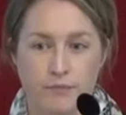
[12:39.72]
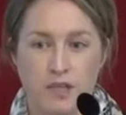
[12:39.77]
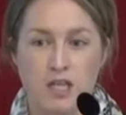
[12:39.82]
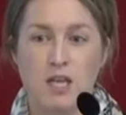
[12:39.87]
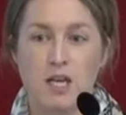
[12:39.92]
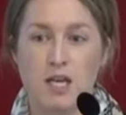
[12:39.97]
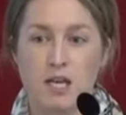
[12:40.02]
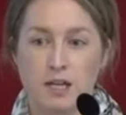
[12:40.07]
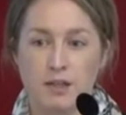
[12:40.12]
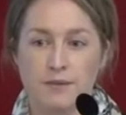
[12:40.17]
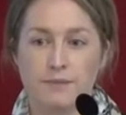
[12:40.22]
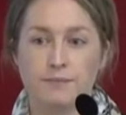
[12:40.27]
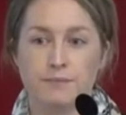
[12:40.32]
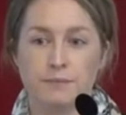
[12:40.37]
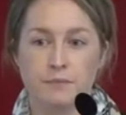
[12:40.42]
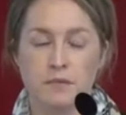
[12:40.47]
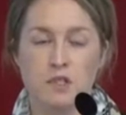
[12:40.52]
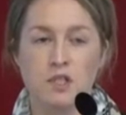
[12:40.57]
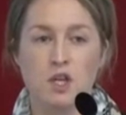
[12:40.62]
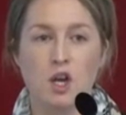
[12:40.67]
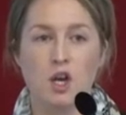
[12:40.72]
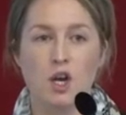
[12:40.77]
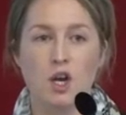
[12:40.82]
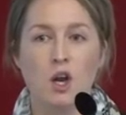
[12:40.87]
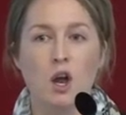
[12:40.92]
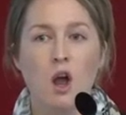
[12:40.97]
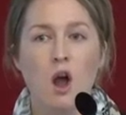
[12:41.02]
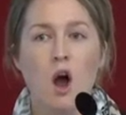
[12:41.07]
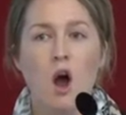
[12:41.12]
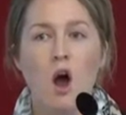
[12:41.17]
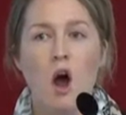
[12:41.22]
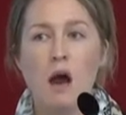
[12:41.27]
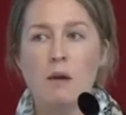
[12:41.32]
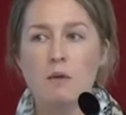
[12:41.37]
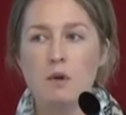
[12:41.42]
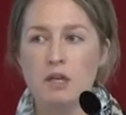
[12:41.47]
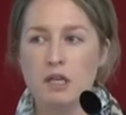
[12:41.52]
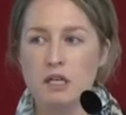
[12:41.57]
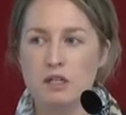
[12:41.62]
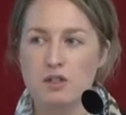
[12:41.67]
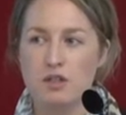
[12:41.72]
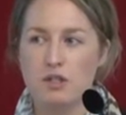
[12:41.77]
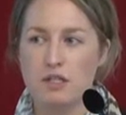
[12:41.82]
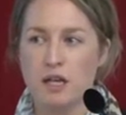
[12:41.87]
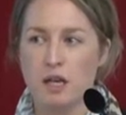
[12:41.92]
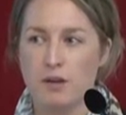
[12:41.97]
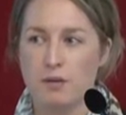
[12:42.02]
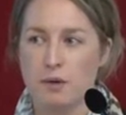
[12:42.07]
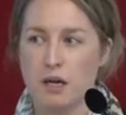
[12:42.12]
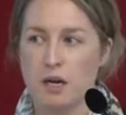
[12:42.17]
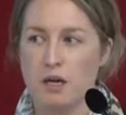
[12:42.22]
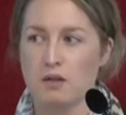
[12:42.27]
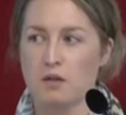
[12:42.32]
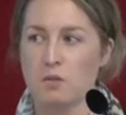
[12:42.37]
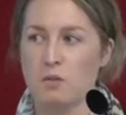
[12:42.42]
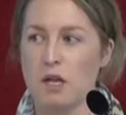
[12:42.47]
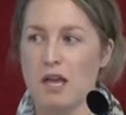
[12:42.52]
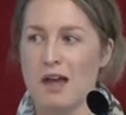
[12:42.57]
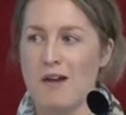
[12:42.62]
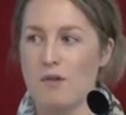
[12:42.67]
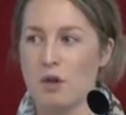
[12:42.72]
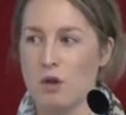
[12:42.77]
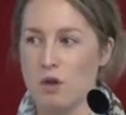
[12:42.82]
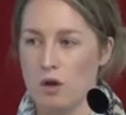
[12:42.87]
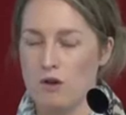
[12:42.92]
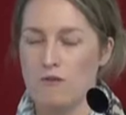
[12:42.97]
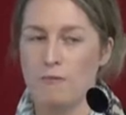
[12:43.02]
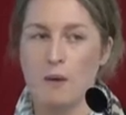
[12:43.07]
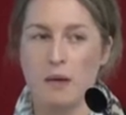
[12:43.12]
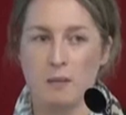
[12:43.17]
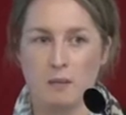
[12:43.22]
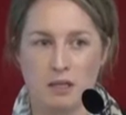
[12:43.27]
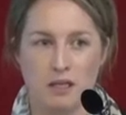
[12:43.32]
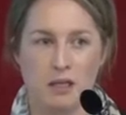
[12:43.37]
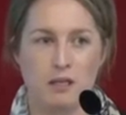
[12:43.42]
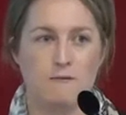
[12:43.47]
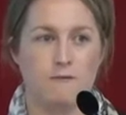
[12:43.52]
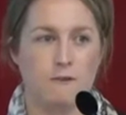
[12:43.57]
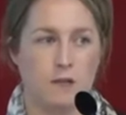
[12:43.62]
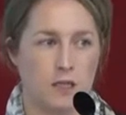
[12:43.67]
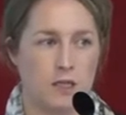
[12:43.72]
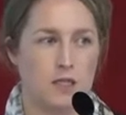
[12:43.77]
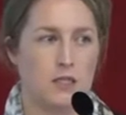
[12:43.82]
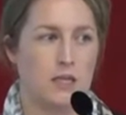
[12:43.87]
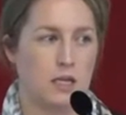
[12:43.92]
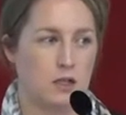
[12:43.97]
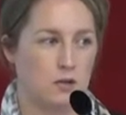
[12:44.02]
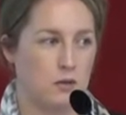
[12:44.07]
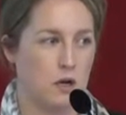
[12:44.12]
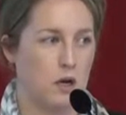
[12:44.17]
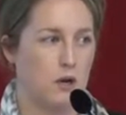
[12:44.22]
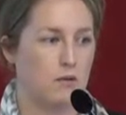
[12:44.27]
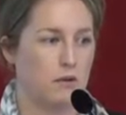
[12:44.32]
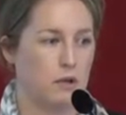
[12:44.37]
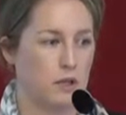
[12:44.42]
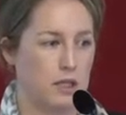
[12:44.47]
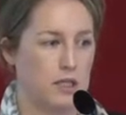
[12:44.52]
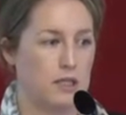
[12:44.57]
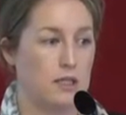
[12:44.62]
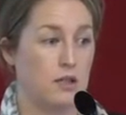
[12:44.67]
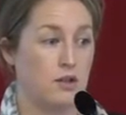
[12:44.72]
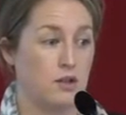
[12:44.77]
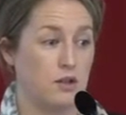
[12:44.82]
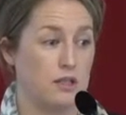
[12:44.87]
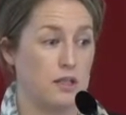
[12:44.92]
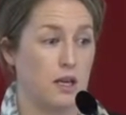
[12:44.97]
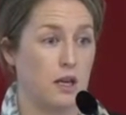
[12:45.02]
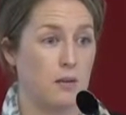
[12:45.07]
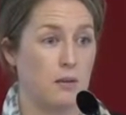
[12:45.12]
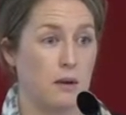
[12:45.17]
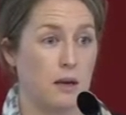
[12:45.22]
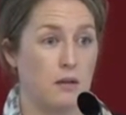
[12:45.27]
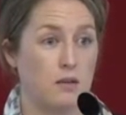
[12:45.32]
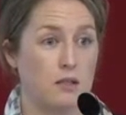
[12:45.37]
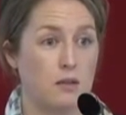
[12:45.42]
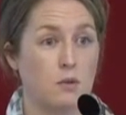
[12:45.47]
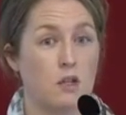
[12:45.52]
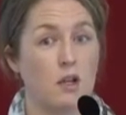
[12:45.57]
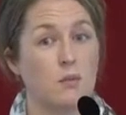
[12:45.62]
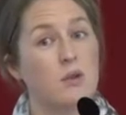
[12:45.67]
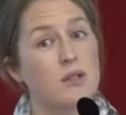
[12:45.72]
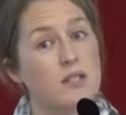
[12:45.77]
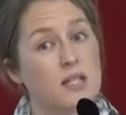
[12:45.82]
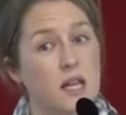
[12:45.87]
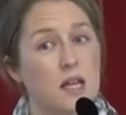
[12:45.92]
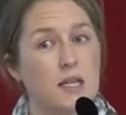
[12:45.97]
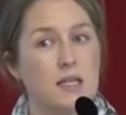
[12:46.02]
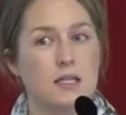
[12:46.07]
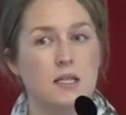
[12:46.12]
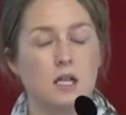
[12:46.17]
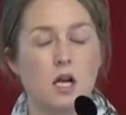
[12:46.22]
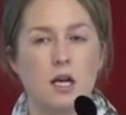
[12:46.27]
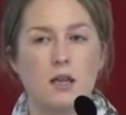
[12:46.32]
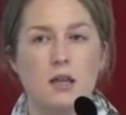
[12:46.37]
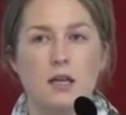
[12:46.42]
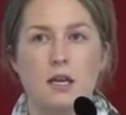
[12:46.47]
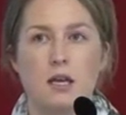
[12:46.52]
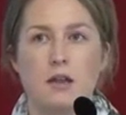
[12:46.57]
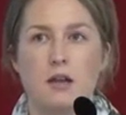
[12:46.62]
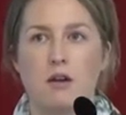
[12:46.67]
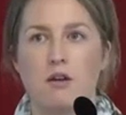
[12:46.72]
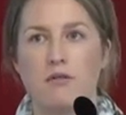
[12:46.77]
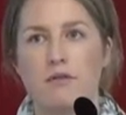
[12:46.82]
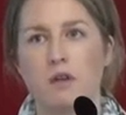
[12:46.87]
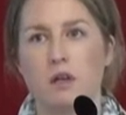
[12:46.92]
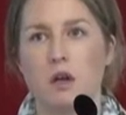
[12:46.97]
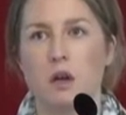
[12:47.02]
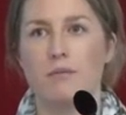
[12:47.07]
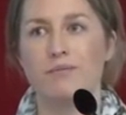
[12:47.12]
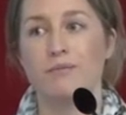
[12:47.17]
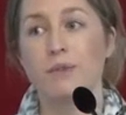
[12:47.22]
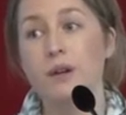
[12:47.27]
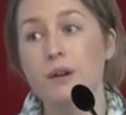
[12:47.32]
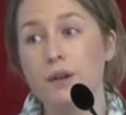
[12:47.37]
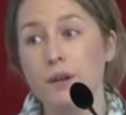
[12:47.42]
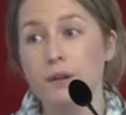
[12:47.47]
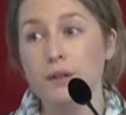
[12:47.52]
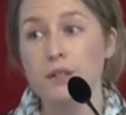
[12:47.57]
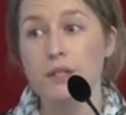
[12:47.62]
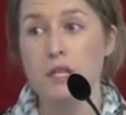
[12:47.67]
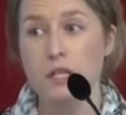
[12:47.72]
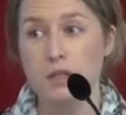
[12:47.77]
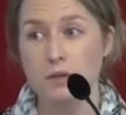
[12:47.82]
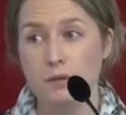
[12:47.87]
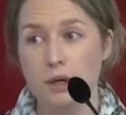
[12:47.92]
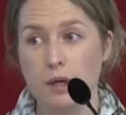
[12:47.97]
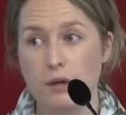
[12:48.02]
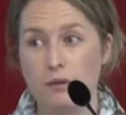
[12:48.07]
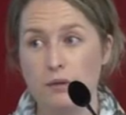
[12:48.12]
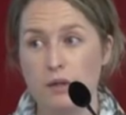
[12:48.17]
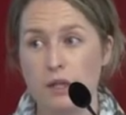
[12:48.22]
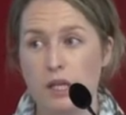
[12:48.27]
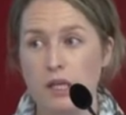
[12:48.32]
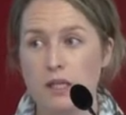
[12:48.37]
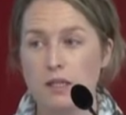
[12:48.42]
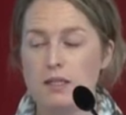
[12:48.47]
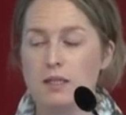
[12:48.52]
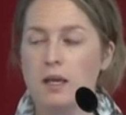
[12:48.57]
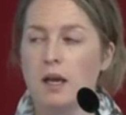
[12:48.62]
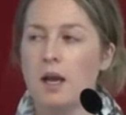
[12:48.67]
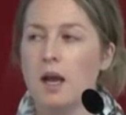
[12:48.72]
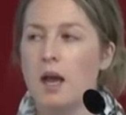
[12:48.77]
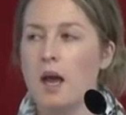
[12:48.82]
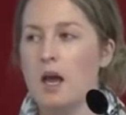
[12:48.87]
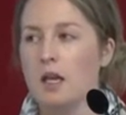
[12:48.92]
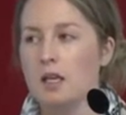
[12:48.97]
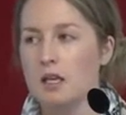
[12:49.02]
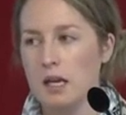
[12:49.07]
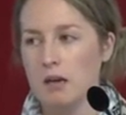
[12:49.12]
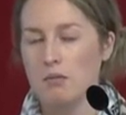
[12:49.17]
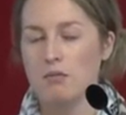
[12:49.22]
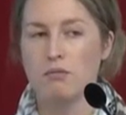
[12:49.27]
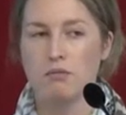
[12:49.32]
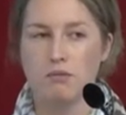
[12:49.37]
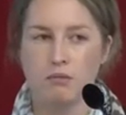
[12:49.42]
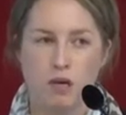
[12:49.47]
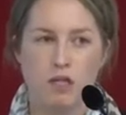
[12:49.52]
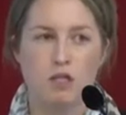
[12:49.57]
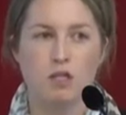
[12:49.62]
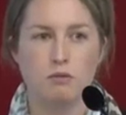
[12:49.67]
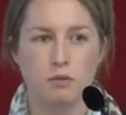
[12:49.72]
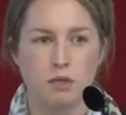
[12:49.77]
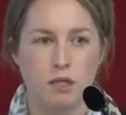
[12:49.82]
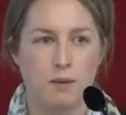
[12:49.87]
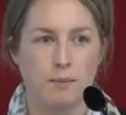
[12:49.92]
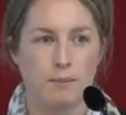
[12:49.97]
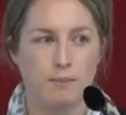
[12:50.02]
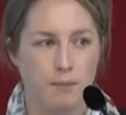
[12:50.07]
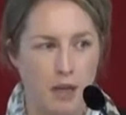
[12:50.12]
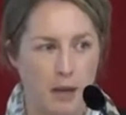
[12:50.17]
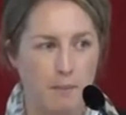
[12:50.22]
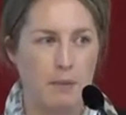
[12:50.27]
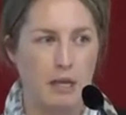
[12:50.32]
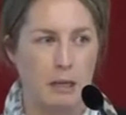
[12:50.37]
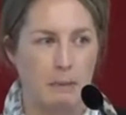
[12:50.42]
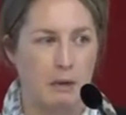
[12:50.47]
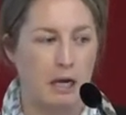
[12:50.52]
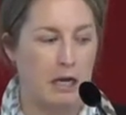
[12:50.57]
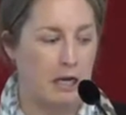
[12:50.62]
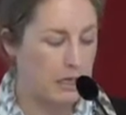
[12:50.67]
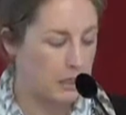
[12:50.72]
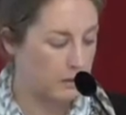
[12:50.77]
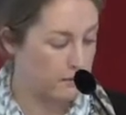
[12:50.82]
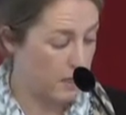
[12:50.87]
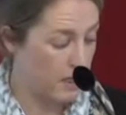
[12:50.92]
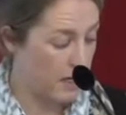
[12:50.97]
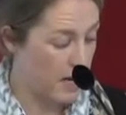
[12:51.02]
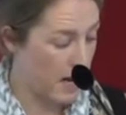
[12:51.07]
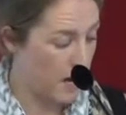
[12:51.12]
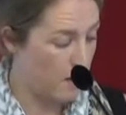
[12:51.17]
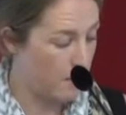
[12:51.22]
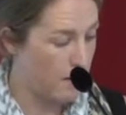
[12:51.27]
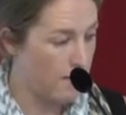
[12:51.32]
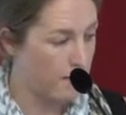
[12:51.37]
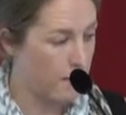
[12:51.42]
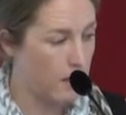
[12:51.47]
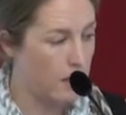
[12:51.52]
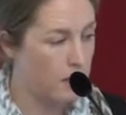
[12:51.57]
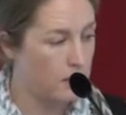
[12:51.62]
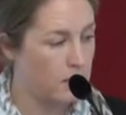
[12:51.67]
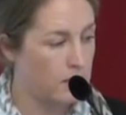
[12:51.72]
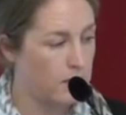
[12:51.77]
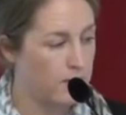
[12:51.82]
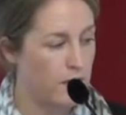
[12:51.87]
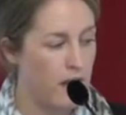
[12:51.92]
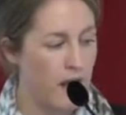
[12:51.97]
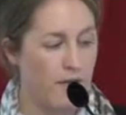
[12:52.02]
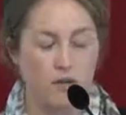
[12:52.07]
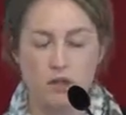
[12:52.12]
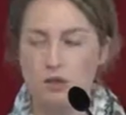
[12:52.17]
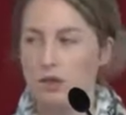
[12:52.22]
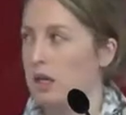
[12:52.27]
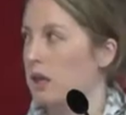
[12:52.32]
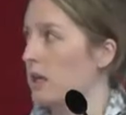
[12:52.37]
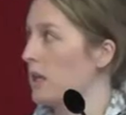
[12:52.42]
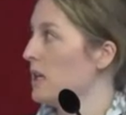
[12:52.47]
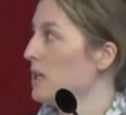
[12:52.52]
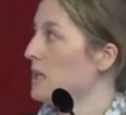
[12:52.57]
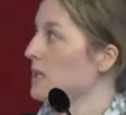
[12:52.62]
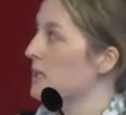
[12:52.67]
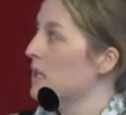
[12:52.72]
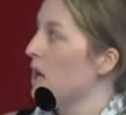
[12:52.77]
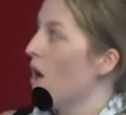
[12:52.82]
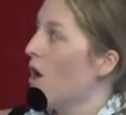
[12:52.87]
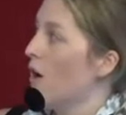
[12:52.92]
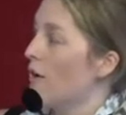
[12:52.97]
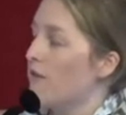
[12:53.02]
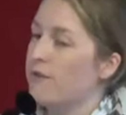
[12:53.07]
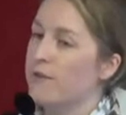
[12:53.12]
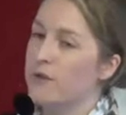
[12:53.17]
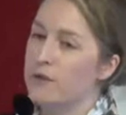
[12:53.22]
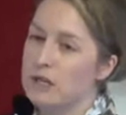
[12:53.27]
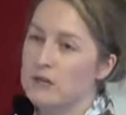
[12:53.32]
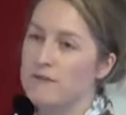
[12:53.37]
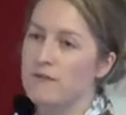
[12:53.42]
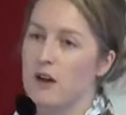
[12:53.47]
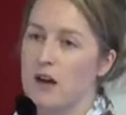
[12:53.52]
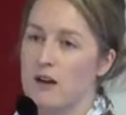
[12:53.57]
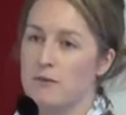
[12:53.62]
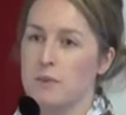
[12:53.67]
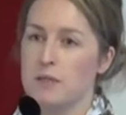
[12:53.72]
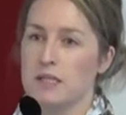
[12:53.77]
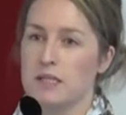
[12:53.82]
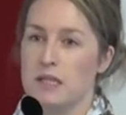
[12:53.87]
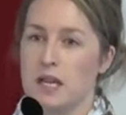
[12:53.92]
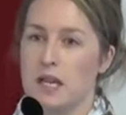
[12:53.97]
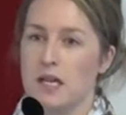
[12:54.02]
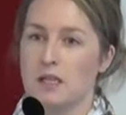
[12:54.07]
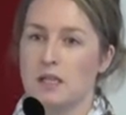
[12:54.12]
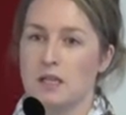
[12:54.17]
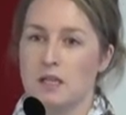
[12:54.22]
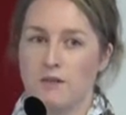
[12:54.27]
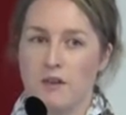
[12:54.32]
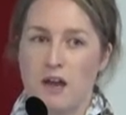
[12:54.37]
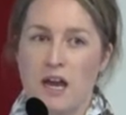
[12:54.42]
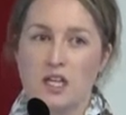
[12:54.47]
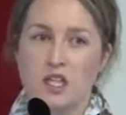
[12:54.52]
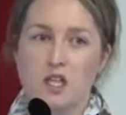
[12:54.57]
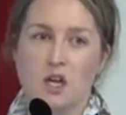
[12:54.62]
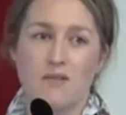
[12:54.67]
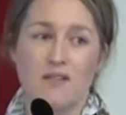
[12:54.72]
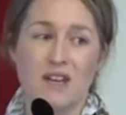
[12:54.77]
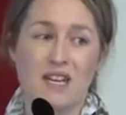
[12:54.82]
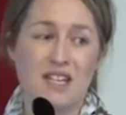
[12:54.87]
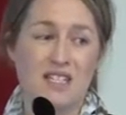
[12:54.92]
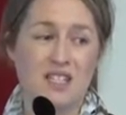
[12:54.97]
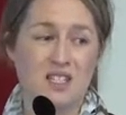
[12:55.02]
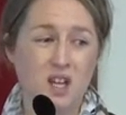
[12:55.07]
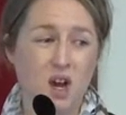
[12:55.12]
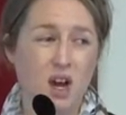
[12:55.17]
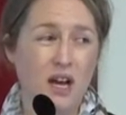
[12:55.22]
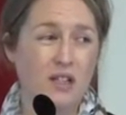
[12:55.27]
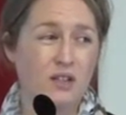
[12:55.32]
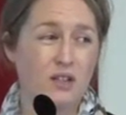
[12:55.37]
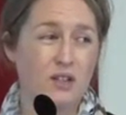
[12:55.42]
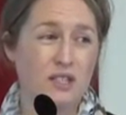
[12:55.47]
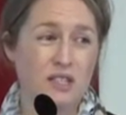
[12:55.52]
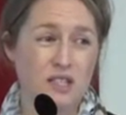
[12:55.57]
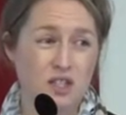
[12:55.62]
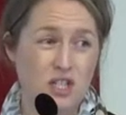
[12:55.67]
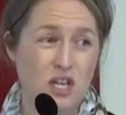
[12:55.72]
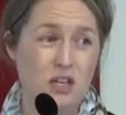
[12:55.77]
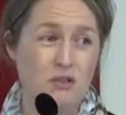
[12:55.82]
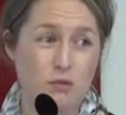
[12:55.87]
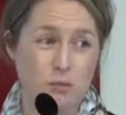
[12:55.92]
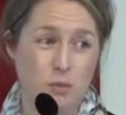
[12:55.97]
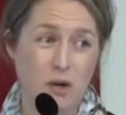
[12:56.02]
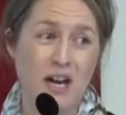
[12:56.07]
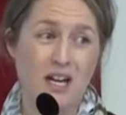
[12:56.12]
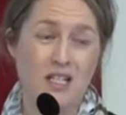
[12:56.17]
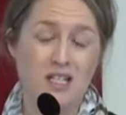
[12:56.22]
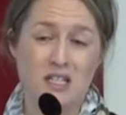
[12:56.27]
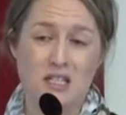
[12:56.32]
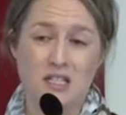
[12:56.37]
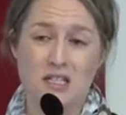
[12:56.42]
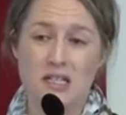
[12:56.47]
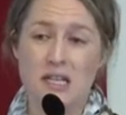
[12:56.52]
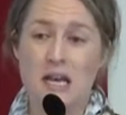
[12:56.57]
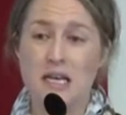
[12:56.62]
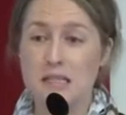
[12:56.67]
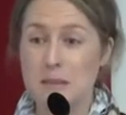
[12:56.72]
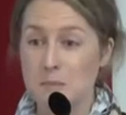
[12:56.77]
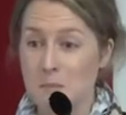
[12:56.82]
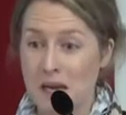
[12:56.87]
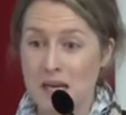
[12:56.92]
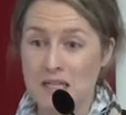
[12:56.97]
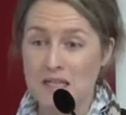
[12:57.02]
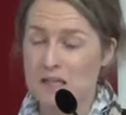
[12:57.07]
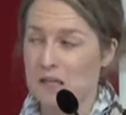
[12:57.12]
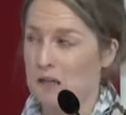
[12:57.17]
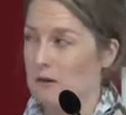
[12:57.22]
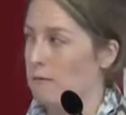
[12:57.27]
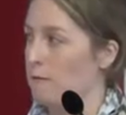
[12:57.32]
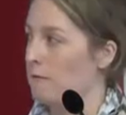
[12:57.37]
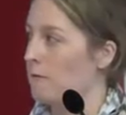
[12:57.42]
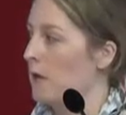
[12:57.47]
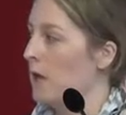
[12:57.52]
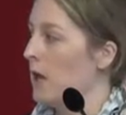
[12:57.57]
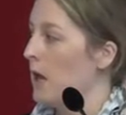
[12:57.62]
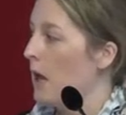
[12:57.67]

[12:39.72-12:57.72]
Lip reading: Yeah. So I work in New South Wales, and we have a lot of publicly funded sexual health clinics in New South Wales. And when I present this slide there, they often go, oh, the sexual health clinics. Yeah, we're doing a big part of it. However, if you have a look at this, 45% of HIV is diagnosed in general practice. That's massive.